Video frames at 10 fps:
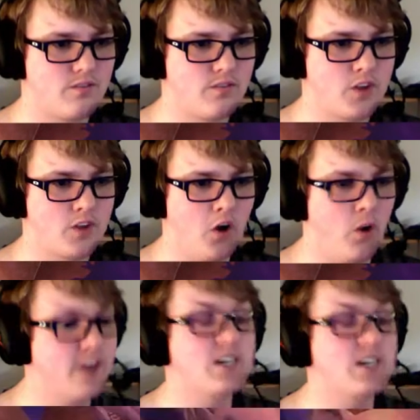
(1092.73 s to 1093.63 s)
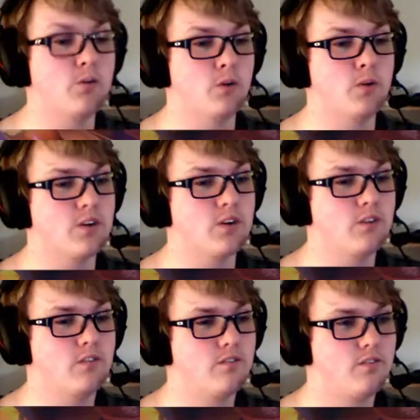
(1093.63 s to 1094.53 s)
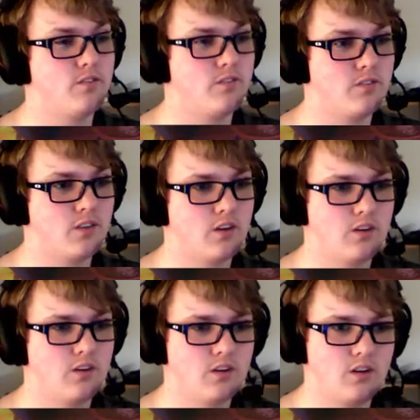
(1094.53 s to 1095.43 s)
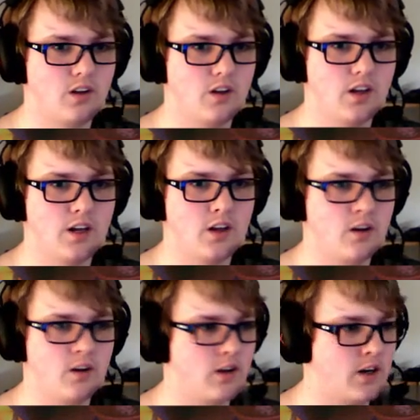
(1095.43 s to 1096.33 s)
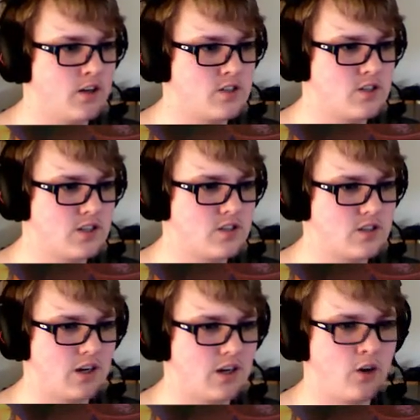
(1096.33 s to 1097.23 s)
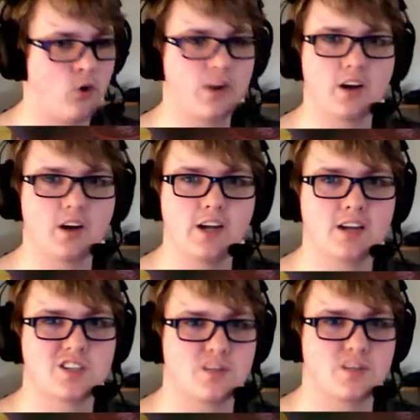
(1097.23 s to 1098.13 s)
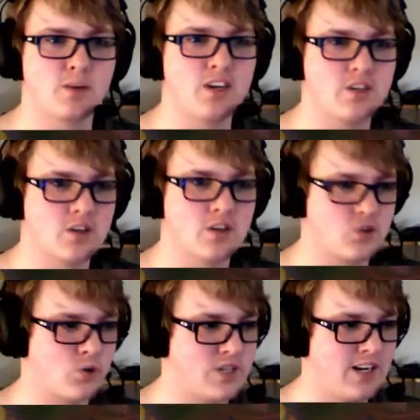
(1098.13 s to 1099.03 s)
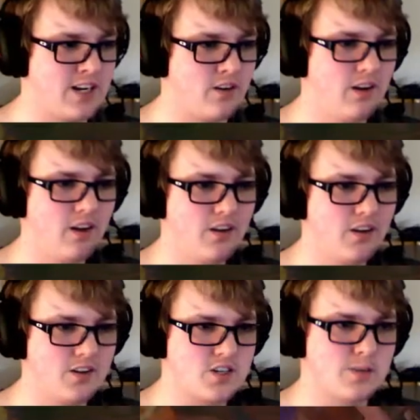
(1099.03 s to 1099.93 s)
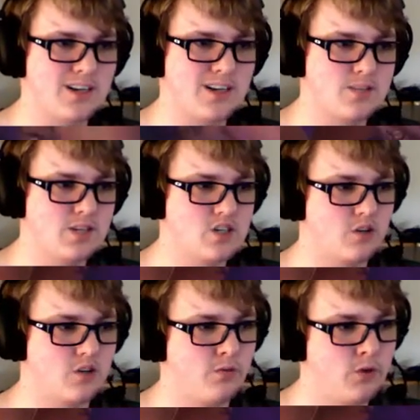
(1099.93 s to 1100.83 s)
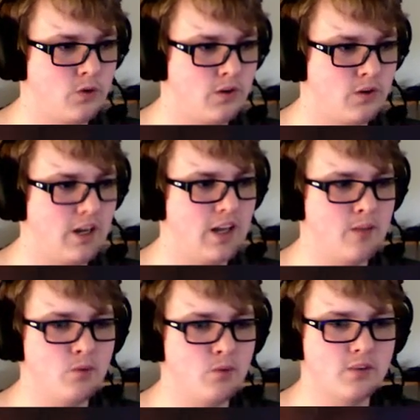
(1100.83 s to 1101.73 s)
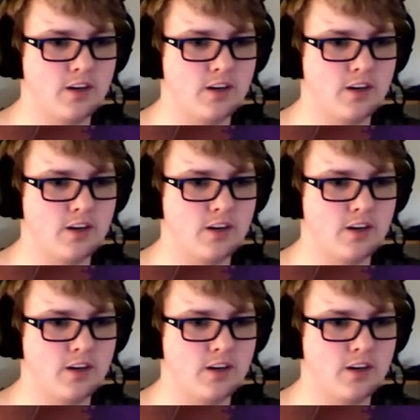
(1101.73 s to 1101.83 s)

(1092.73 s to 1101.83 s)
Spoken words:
Oh, I definitely will. And then, since holding on to excess money is gonna slow us down, let's just buy some additional food and then move on.